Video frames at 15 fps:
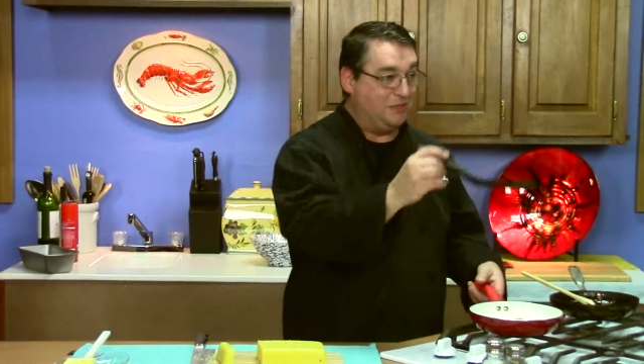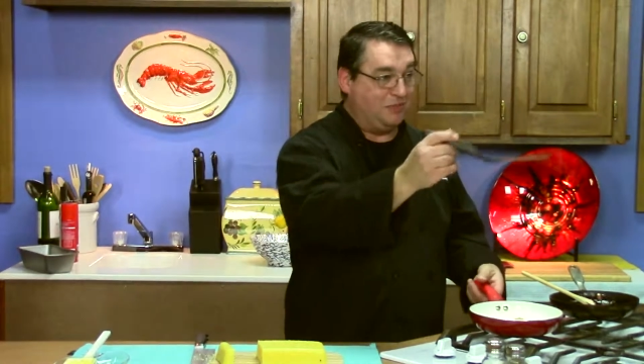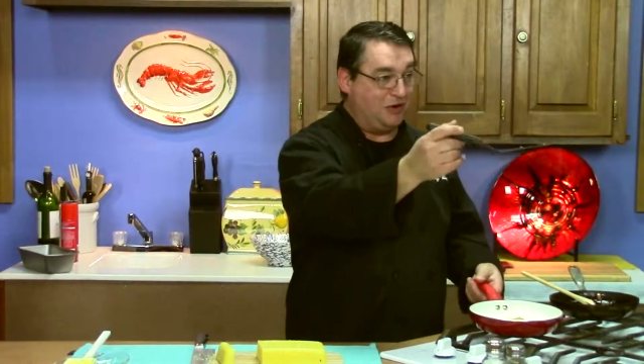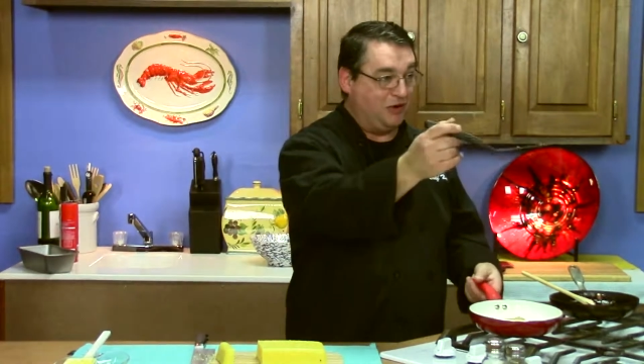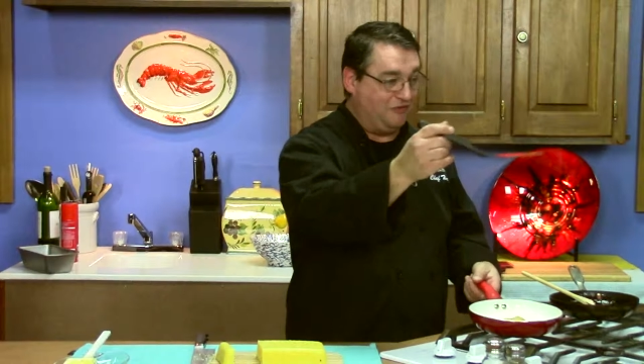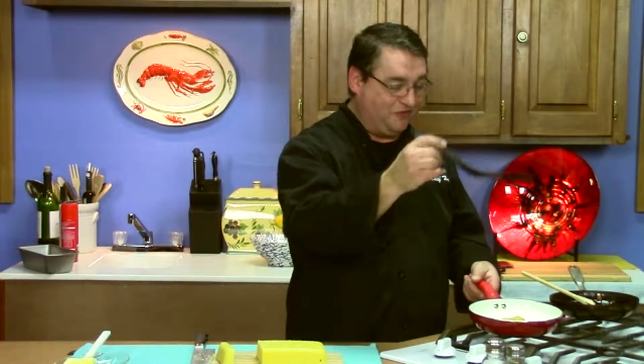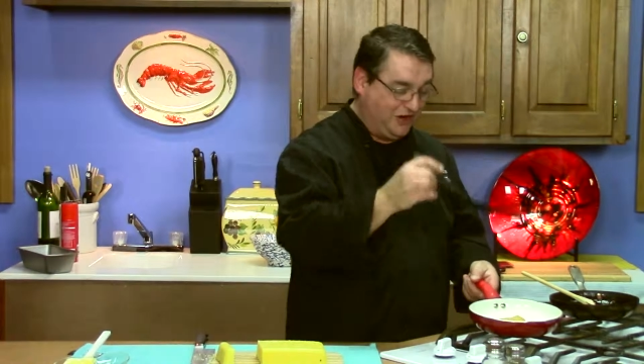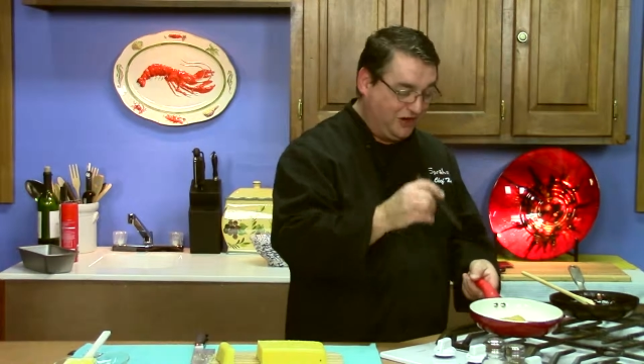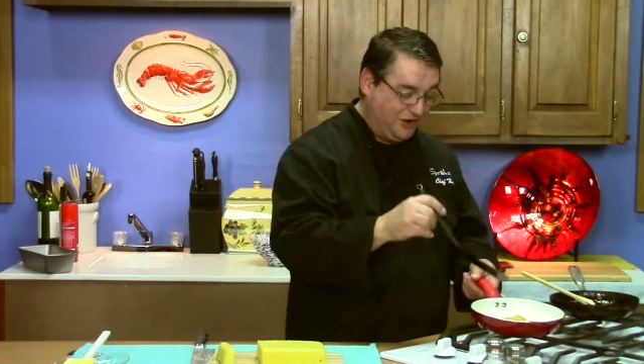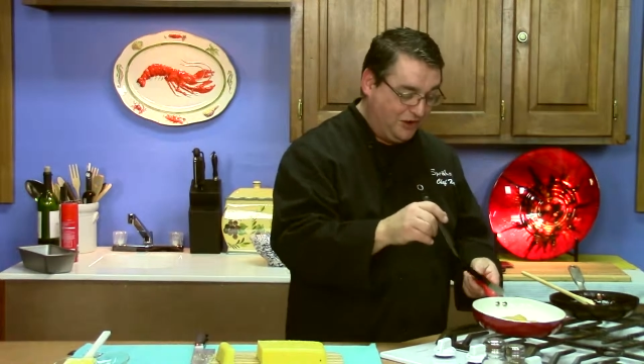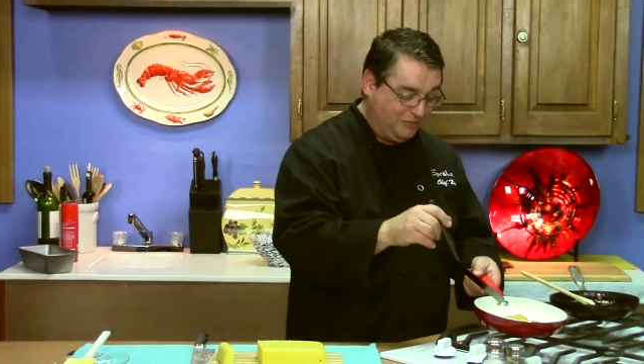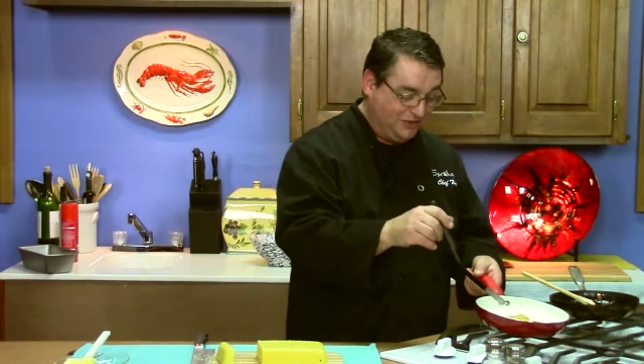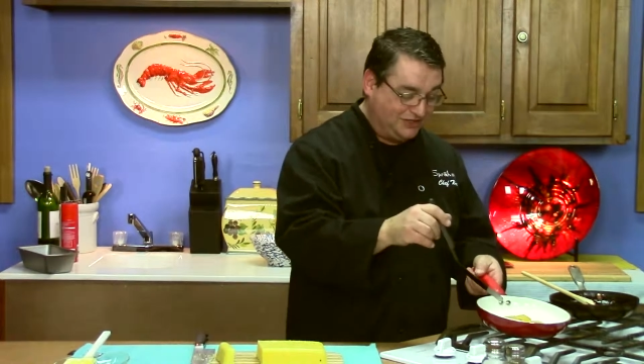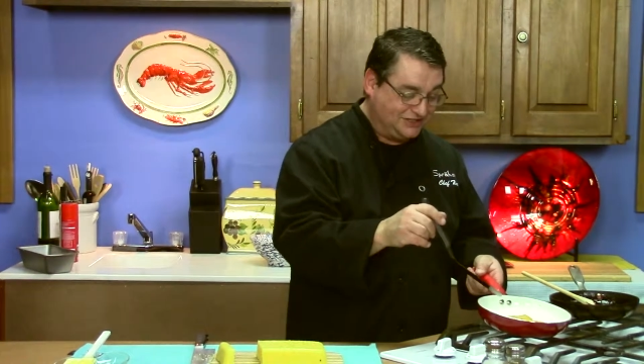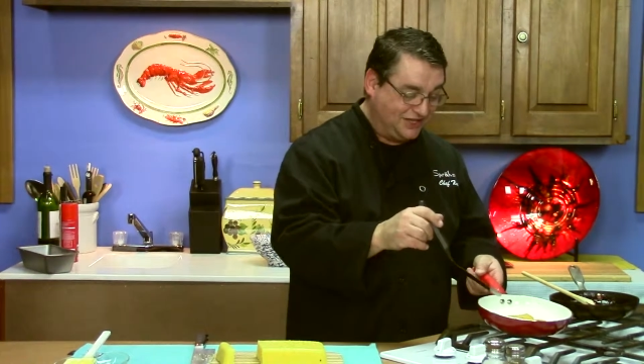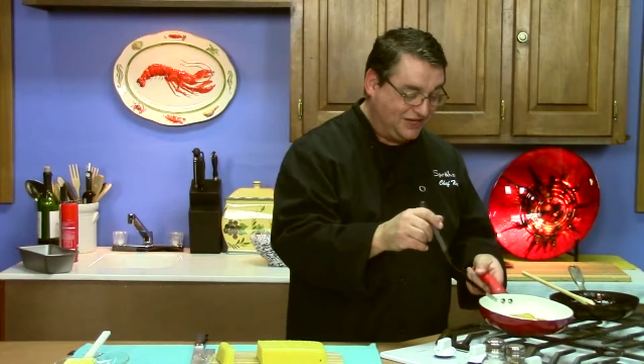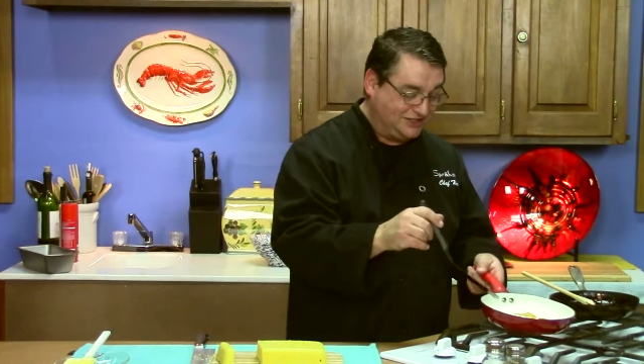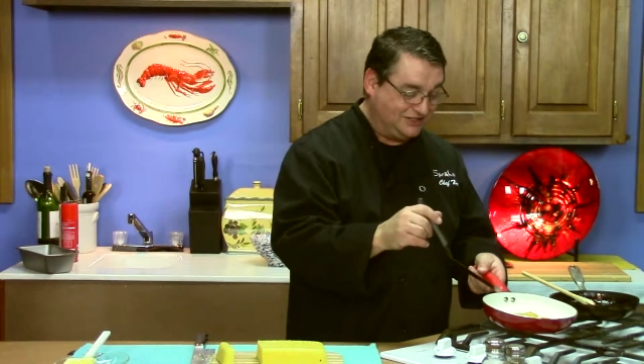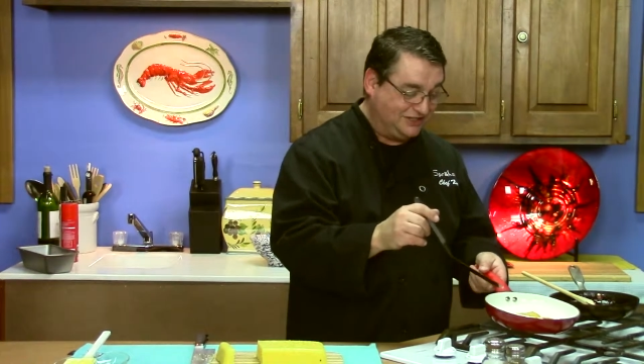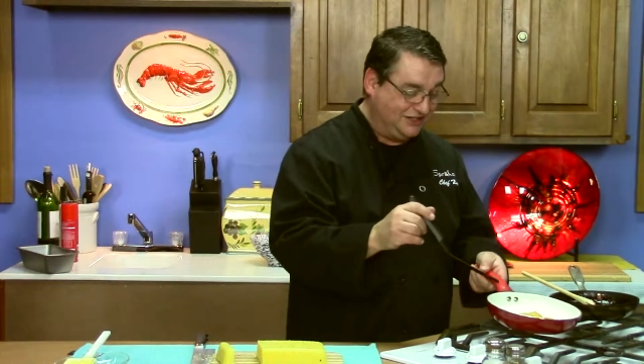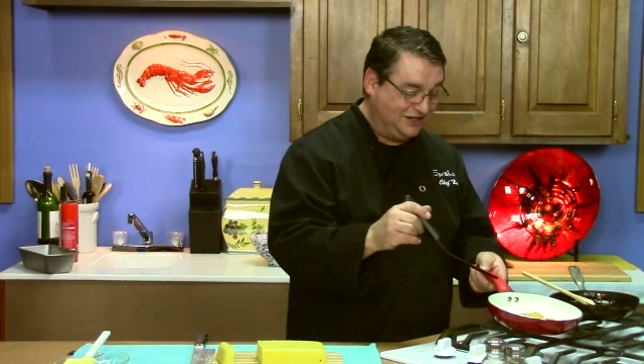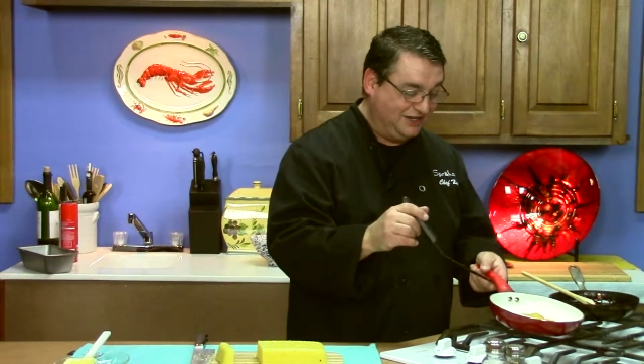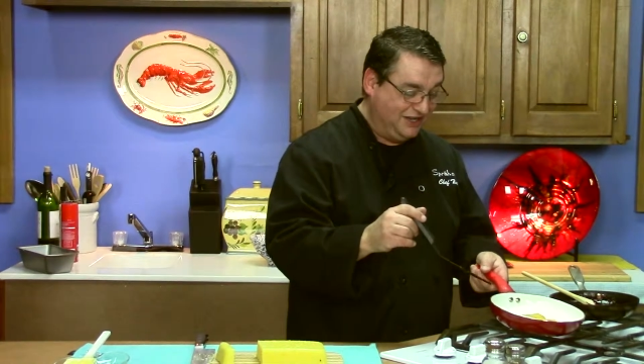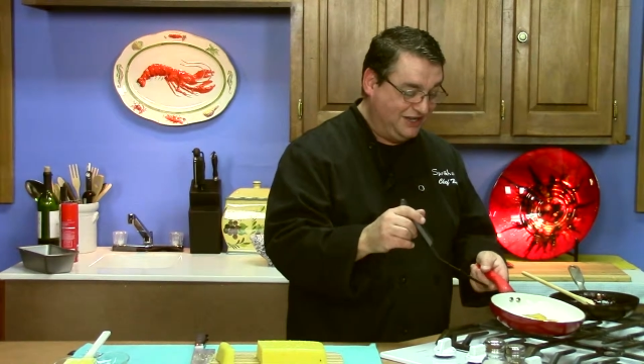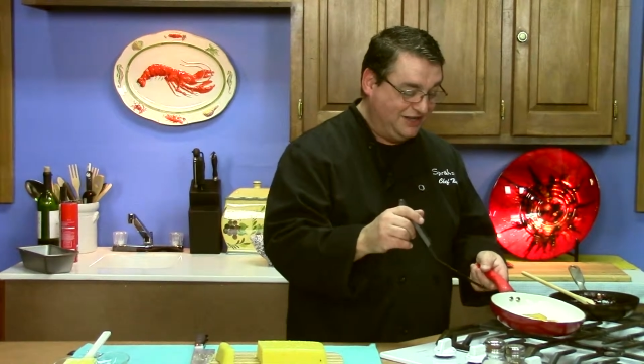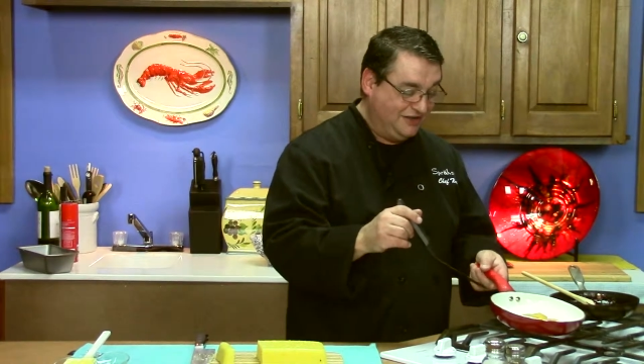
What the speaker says: to perfect caramelization.